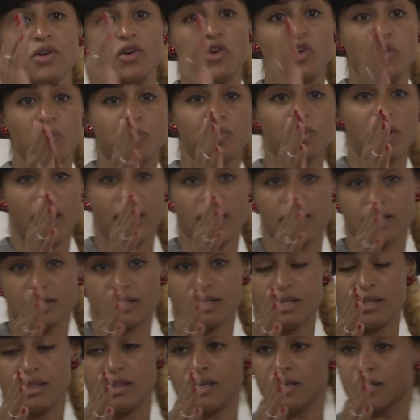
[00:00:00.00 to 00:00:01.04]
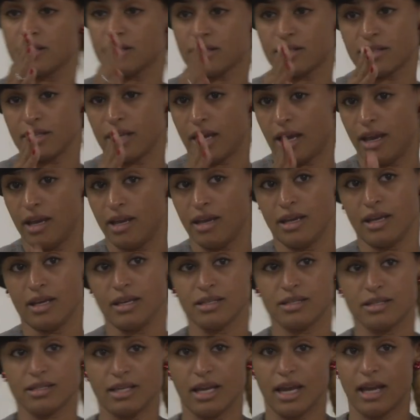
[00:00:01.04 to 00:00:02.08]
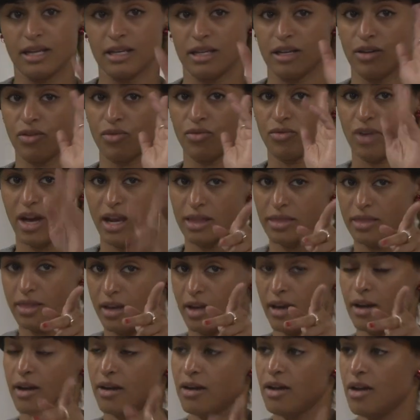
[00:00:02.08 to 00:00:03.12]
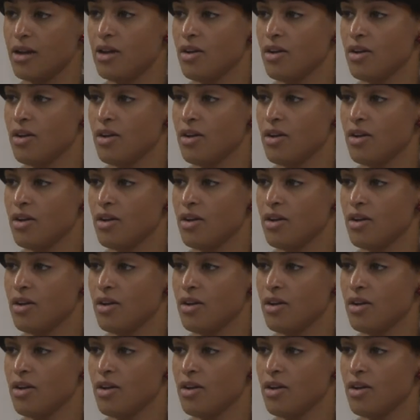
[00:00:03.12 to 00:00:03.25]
who brought it to this state is standing right there,